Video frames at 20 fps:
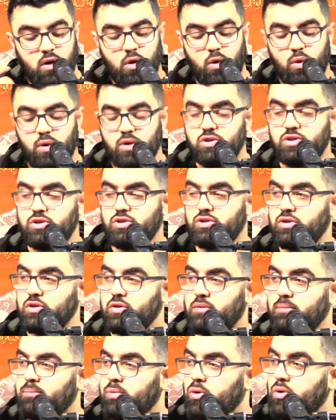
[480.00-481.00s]

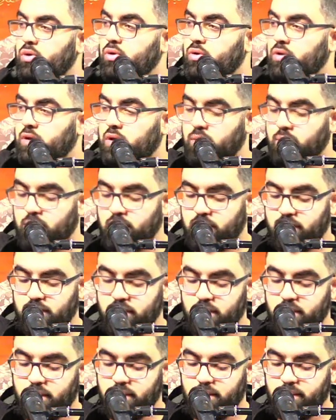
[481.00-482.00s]
question burning
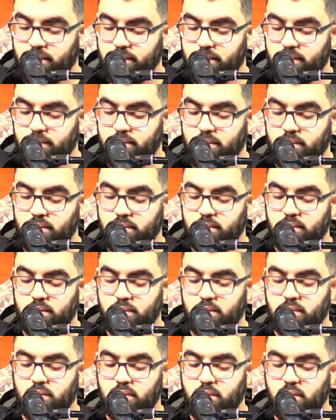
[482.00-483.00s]
within.
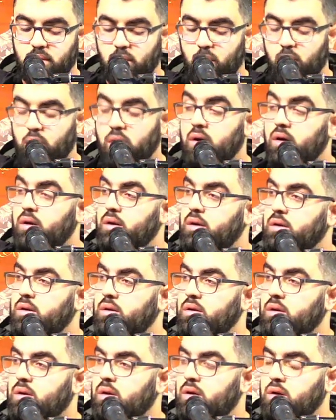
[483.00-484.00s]

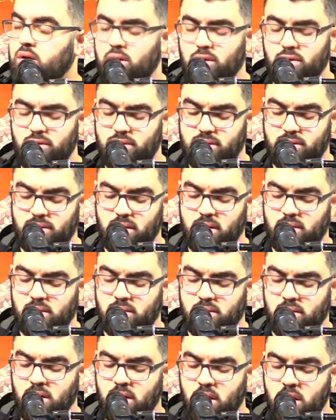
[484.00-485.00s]
Why, O
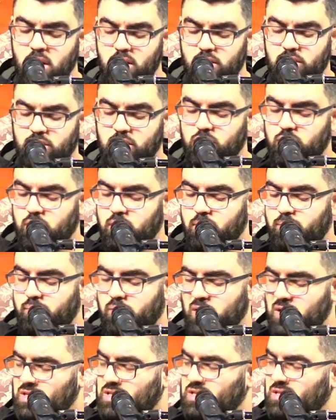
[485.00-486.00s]
son, do you
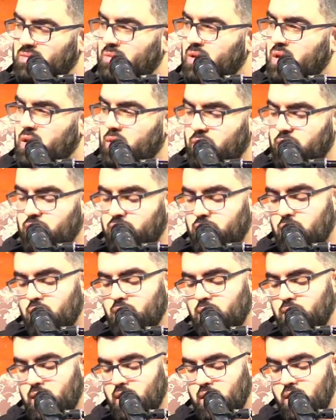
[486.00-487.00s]
embrace me with
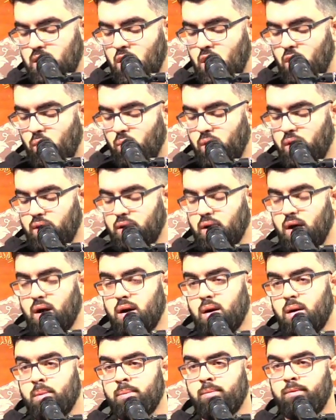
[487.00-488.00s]
only one
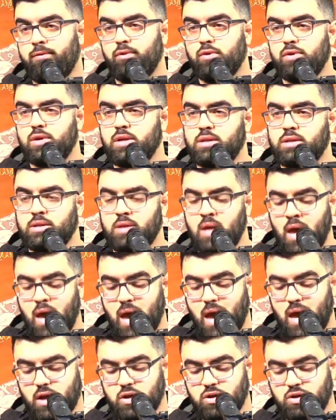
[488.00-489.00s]
arm? For this
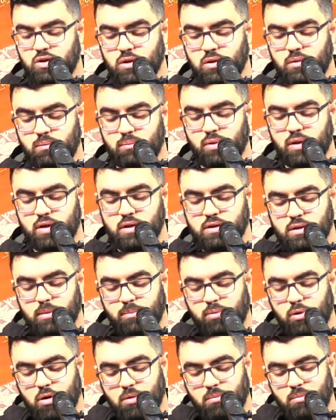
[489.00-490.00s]
action brings
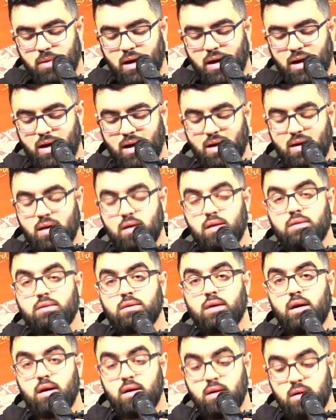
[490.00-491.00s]
upon my heart
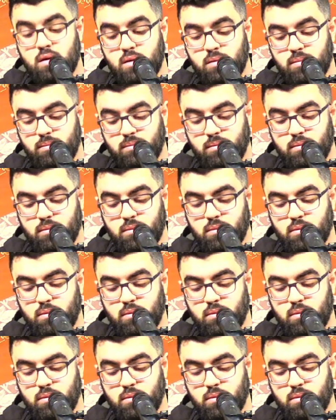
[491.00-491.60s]
harm.